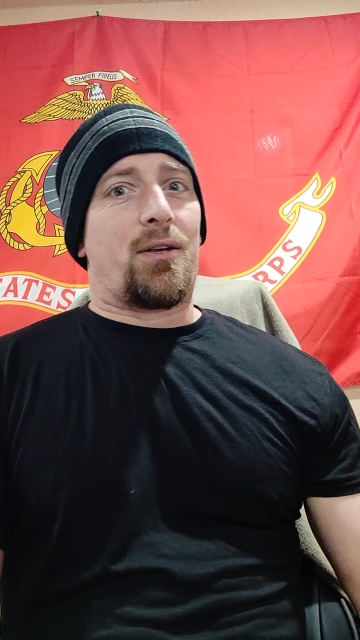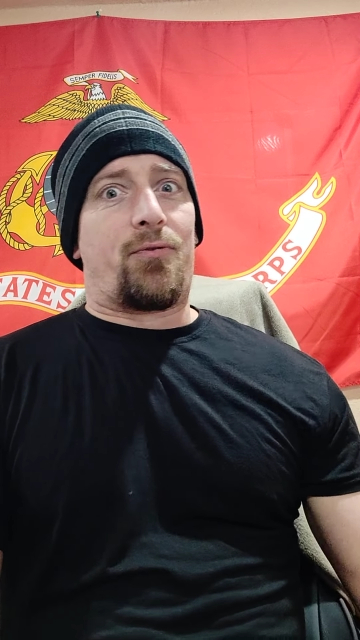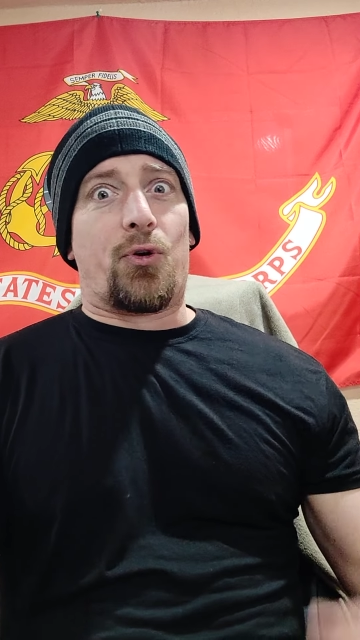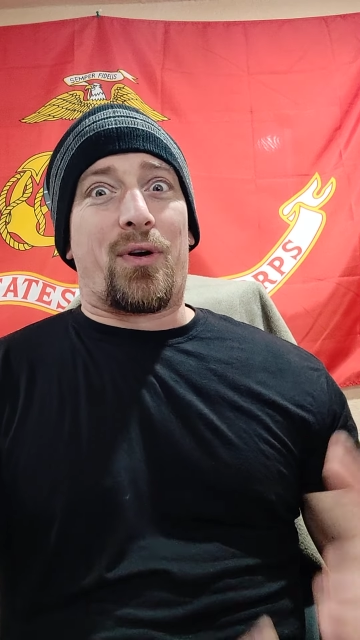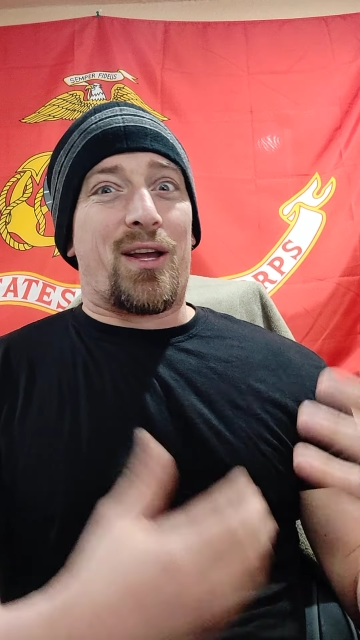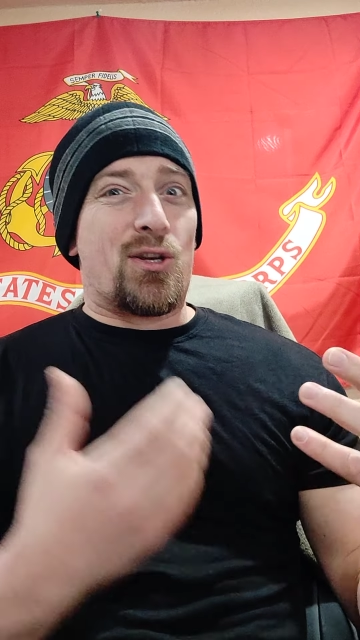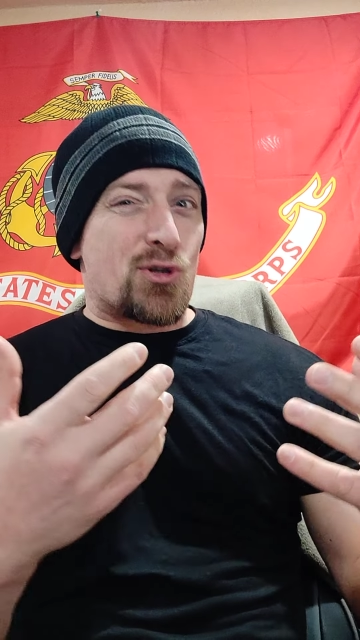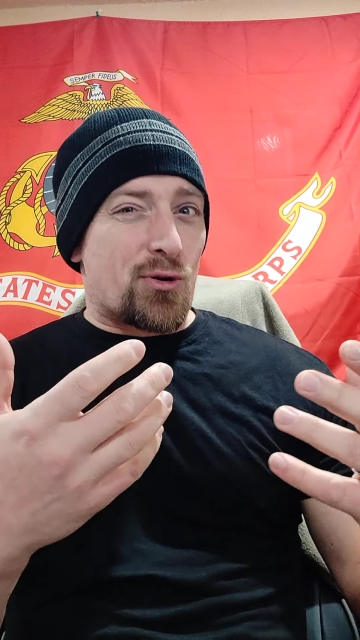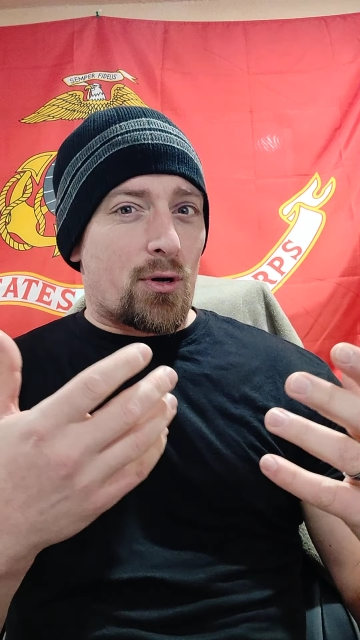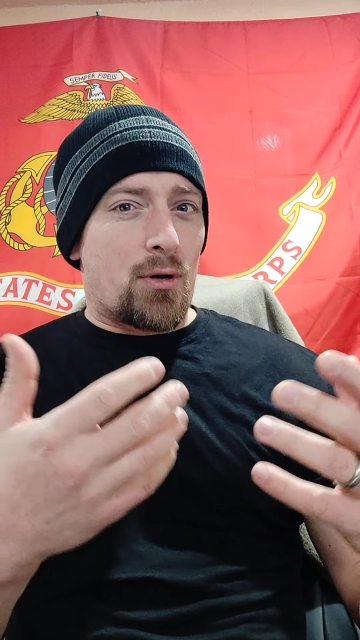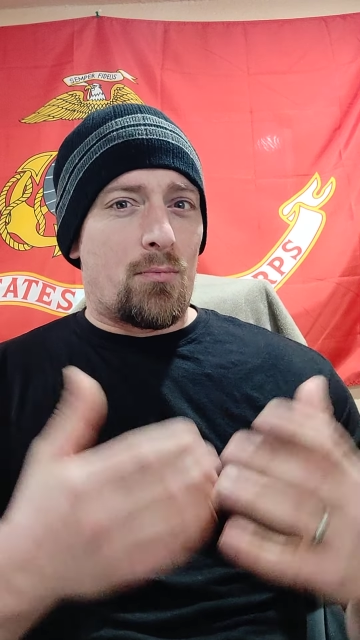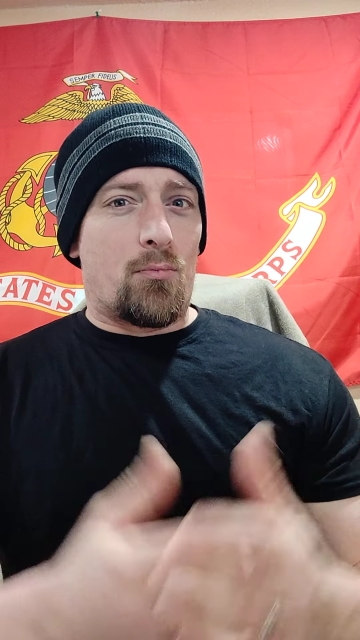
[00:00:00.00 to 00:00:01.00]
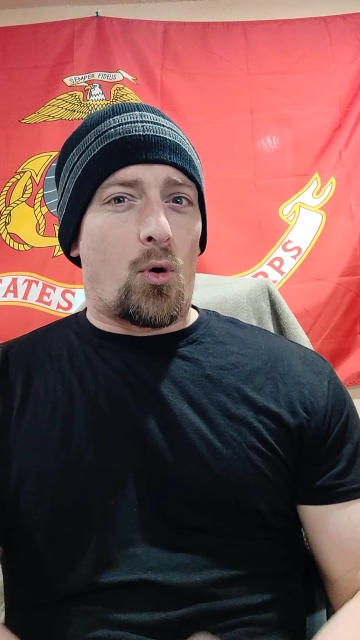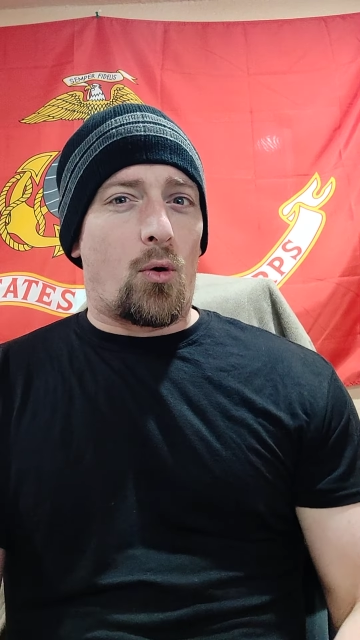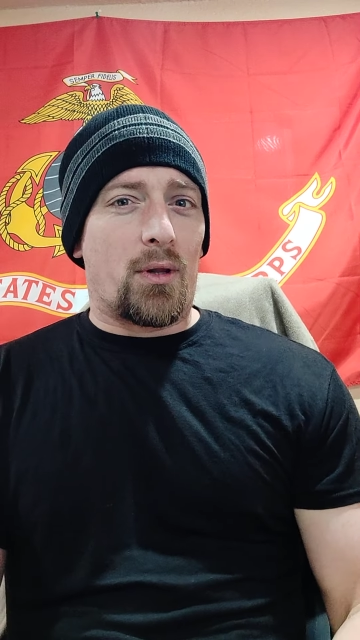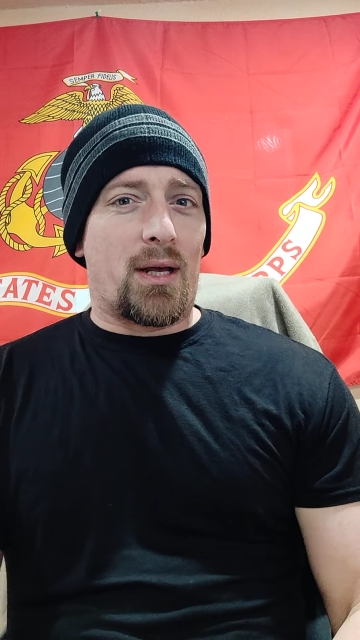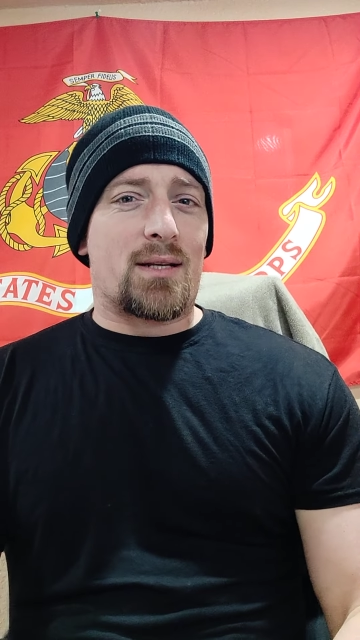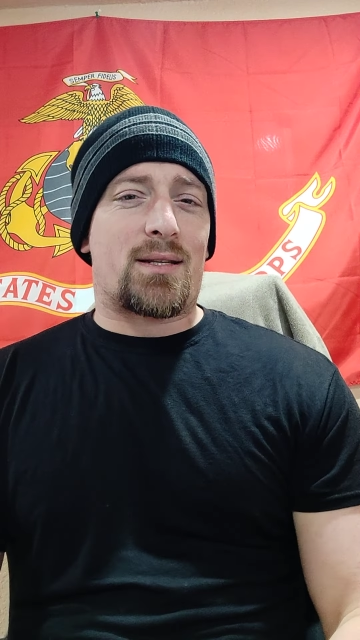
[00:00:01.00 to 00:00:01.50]
if you're injured more
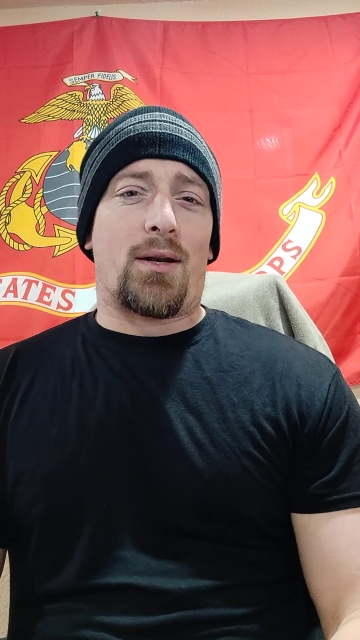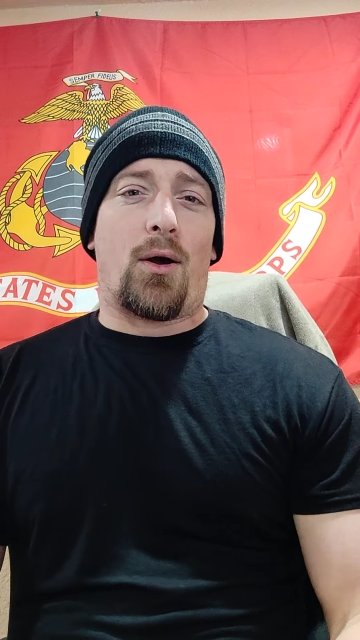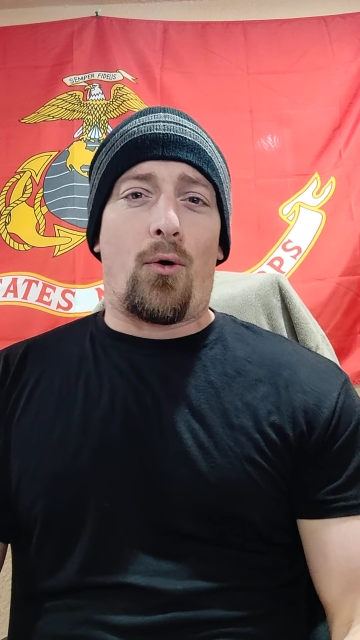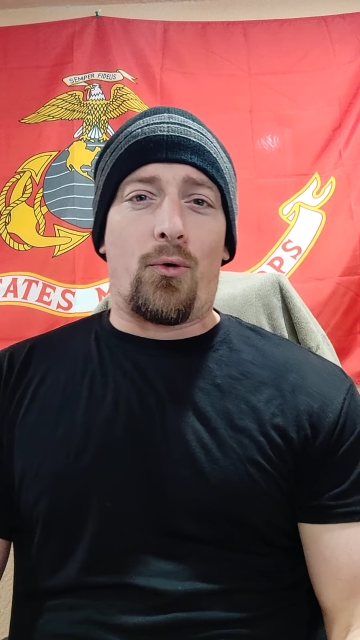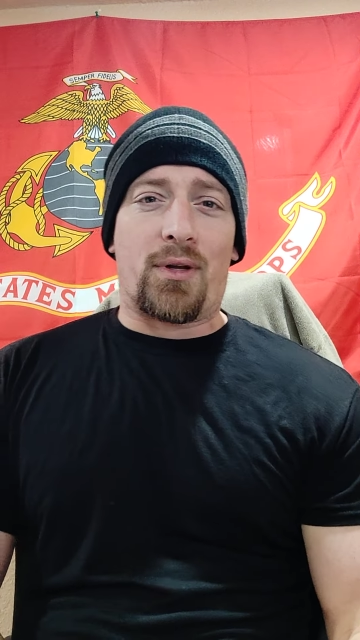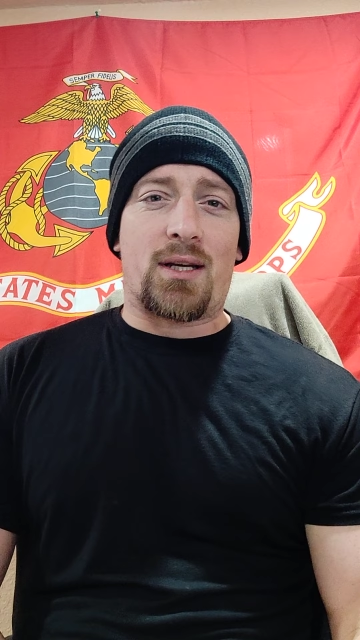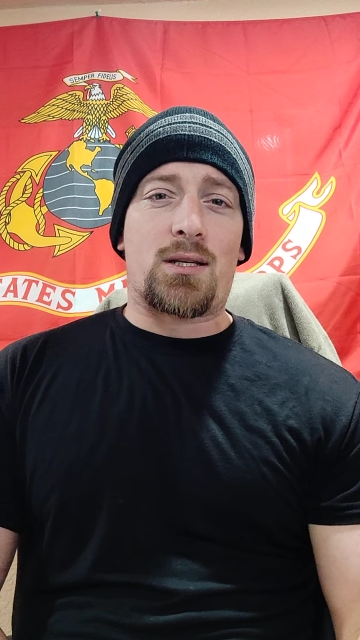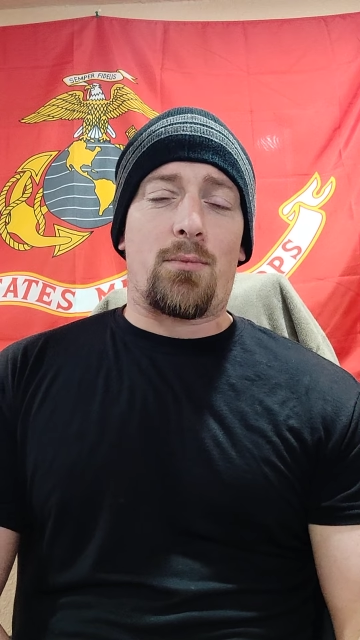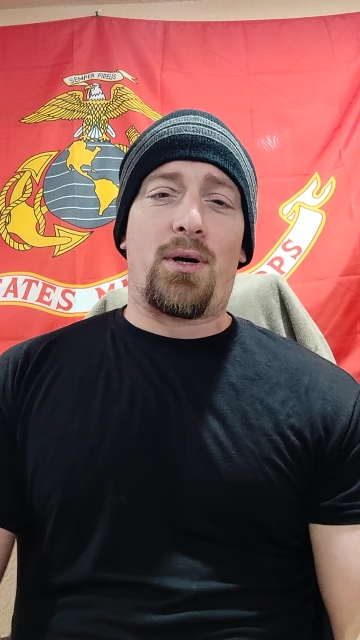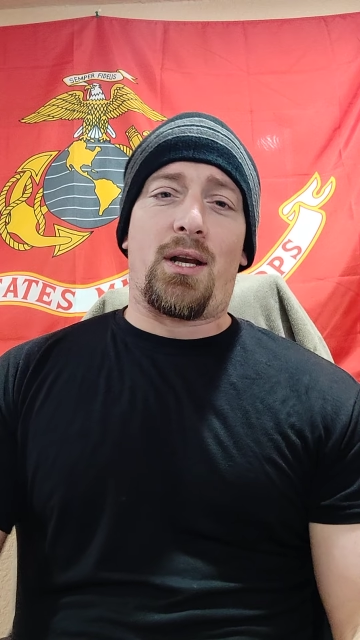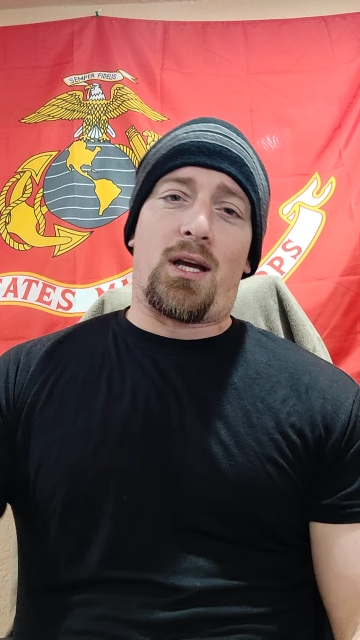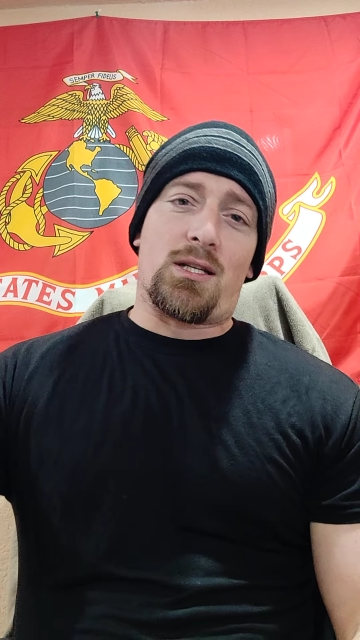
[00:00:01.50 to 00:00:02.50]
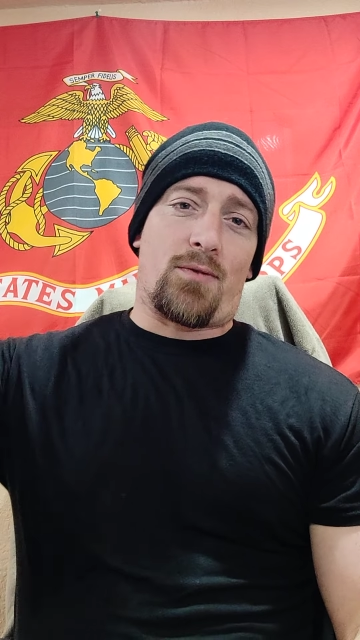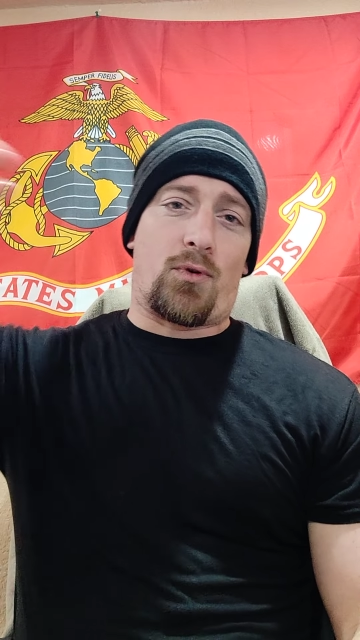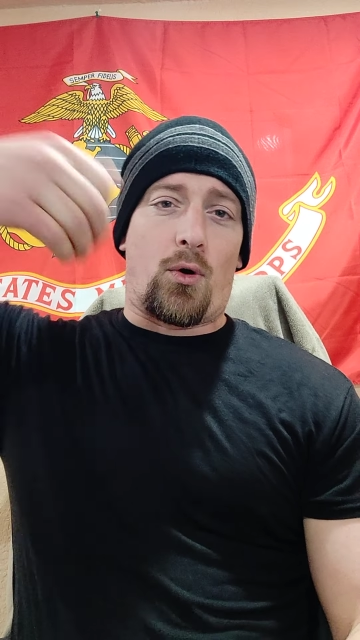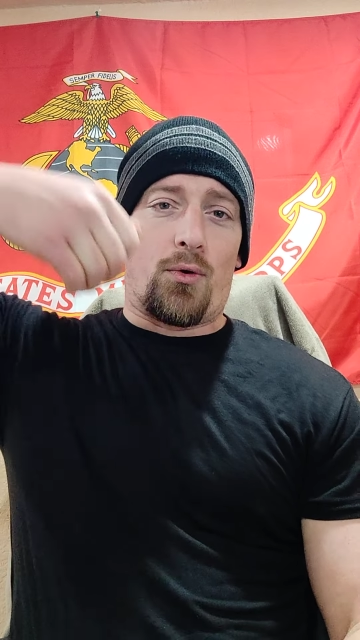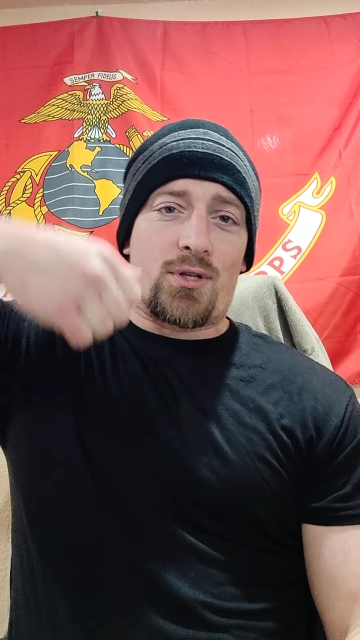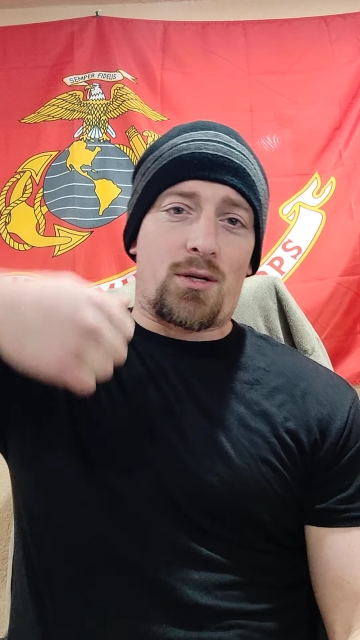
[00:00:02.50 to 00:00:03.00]
or less than holding somebody, because if you're
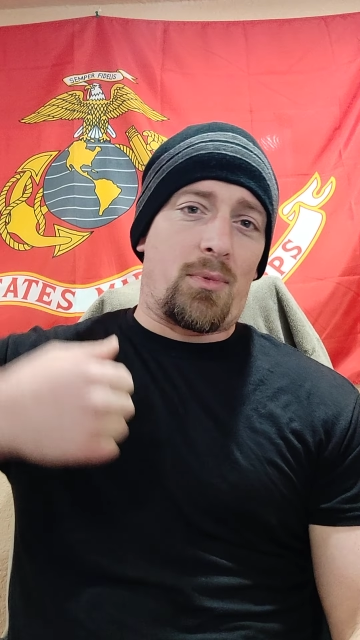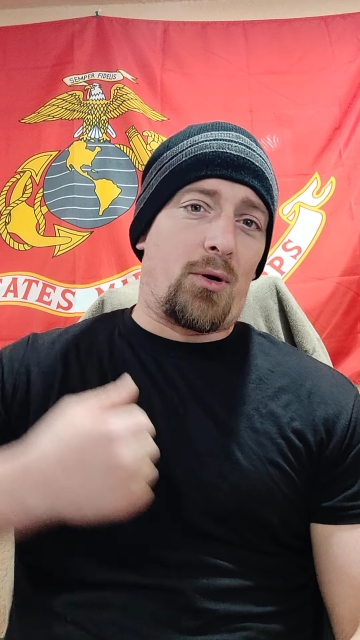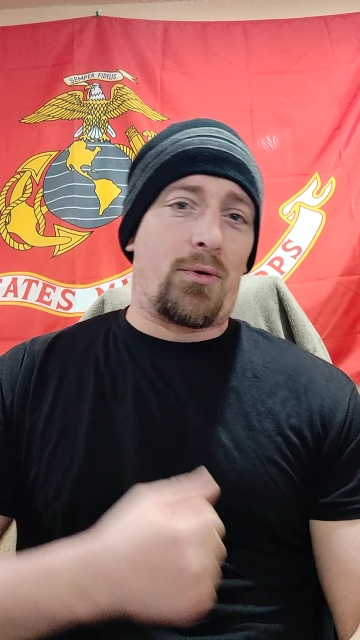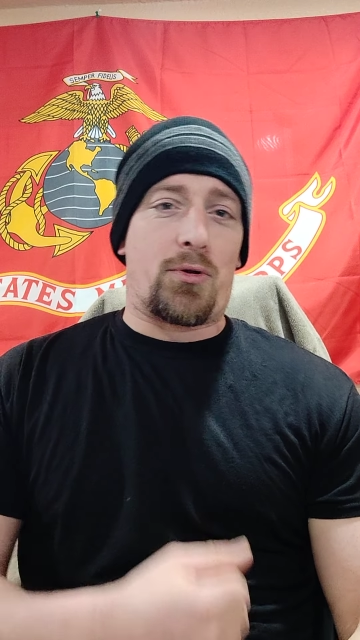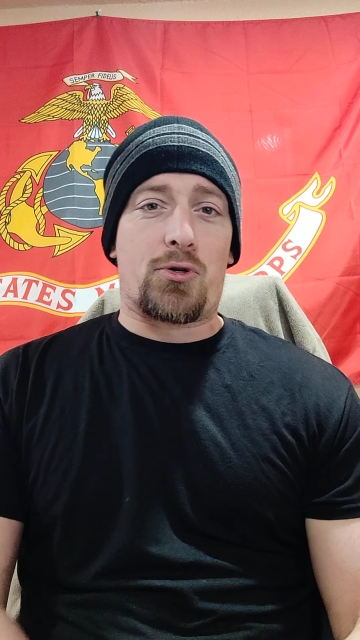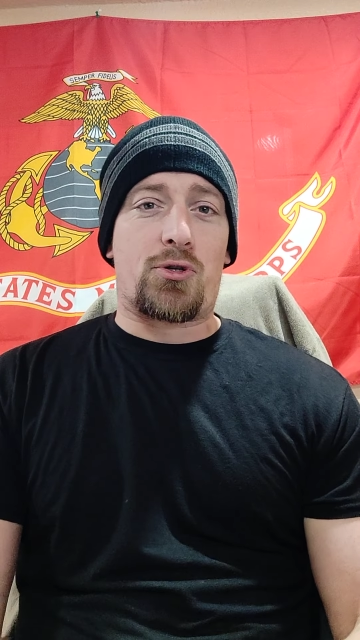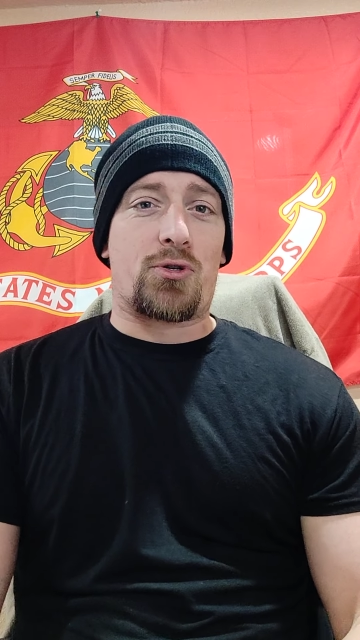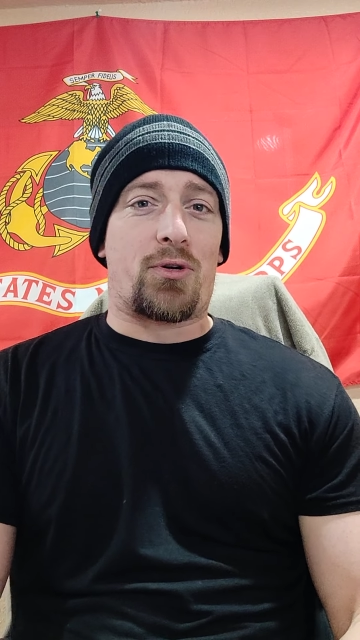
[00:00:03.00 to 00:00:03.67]
holding somebody with your